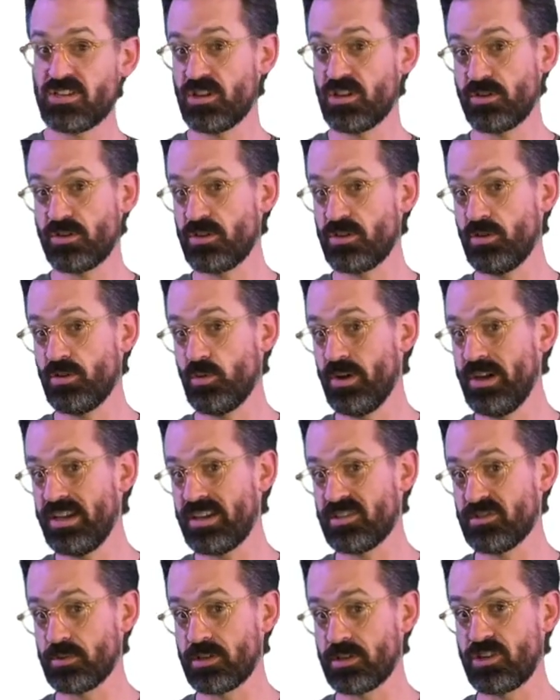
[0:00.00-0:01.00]
Don't go
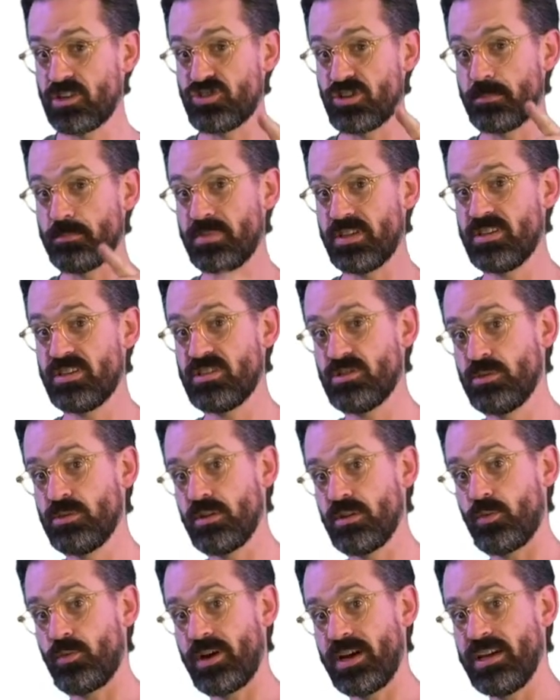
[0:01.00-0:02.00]
away because we're going to jump
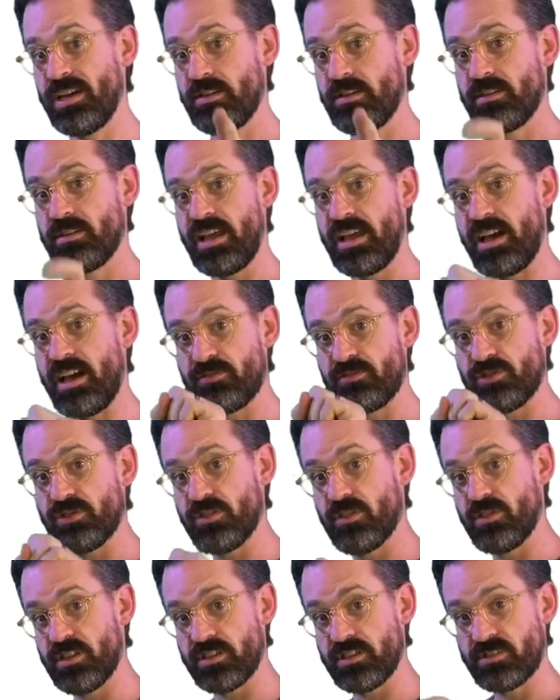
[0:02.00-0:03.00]
into it right
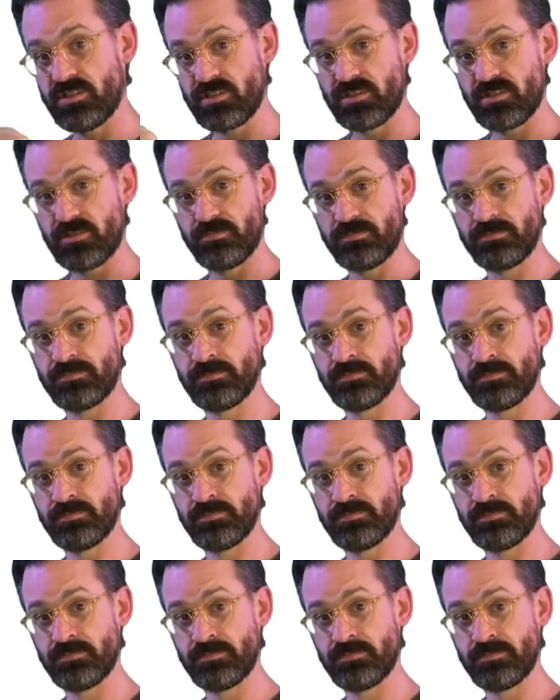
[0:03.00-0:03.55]
after this.